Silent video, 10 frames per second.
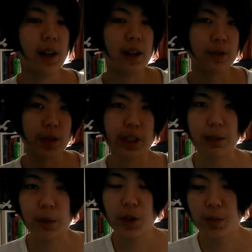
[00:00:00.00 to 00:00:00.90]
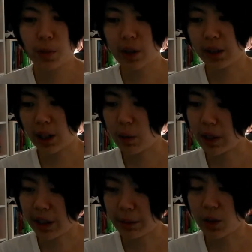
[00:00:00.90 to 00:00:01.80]
feel like the most important thing when
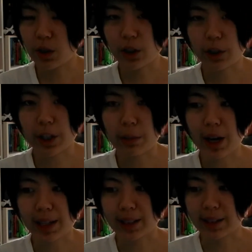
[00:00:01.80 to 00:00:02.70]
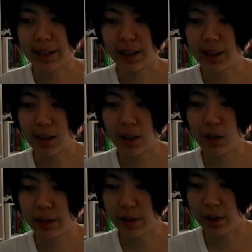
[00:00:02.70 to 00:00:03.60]
it comes to a creative practice is you need
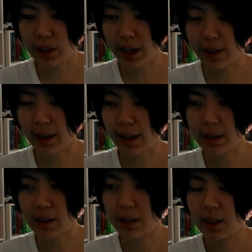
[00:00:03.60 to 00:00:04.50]
to understand that